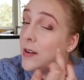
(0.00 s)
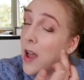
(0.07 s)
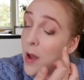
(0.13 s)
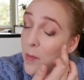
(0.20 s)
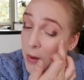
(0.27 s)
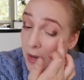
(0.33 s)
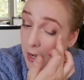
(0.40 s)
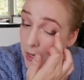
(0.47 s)

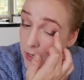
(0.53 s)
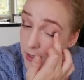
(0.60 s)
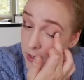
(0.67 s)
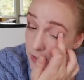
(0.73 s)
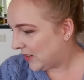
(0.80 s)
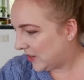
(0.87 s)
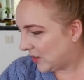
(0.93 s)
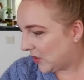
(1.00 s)
not me.
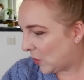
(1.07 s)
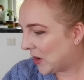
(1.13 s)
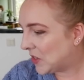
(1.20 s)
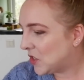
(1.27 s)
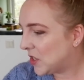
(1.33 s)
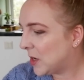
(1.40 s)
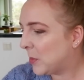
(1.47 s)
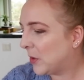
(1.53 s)

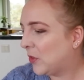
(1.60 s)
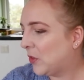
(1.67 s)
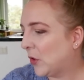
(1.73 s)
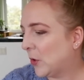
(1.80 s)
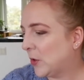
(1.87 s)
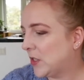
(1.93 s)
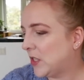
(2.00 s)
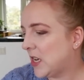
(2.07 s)
Question number
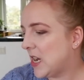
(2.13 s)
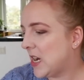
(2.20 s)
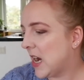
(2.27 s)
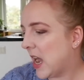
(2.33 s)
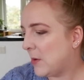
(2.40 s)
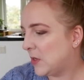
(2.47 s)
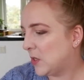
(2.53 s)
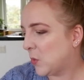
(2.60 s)
13,
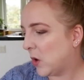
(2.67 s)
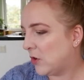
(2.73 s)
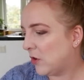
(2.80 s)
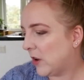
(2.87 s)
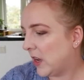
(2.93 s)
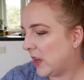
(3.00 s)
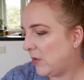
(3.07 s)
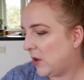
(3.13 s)
I was
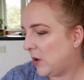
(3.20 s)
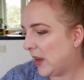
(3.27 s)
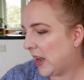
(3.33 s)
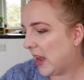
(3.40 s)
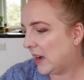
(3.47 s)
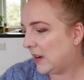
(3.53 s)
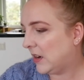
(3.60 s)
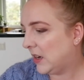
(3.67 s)
wondering if you
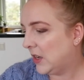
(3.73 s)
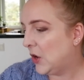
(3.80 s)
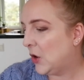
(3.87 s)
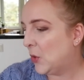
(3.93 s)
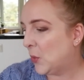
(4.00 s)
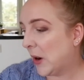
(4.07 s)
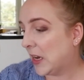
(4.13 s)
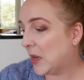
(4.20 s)
can
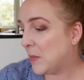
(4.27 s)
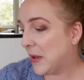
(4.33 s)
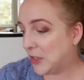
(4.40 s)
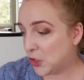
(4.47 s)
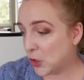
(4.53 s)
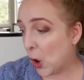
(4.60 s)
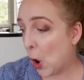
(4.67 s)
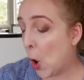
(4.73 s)

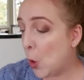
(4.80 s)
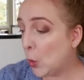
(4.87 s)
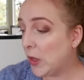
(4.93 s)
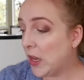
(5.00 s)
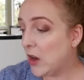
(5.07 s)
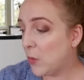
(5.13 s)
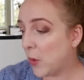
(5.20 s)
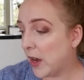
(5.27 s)
recommend your
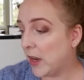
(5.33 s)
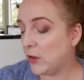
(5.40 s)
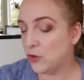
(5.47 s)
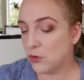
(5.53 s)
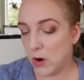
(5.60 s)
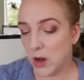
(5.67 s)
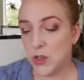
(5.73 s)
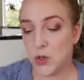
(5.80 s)
holy grail
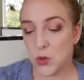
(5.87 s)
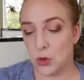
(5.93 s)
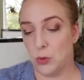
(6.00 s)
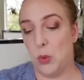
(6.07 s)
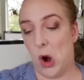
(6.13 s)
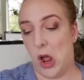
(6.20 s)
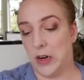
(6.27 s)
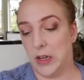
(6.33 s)
drugstore
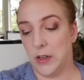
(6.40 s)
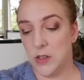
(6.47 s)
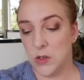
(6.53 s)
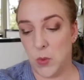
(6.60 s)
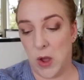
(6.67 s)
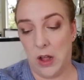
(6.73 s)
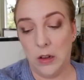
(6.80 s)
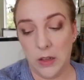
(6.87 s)

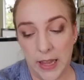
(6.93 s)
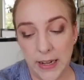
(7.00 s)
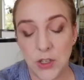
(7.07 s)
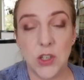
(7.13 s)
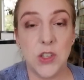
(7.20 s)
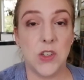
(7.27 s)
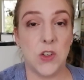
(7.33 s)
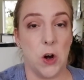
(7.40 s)
products. Well,
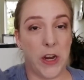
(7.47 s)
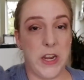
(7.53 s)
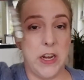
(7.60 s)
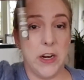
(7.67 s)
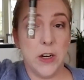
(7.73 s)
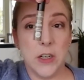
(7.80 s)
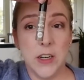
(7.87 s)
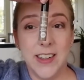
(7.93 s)
let's just start
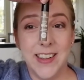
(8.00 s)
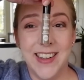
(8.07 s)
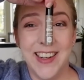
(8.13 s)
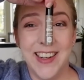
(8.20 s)
here.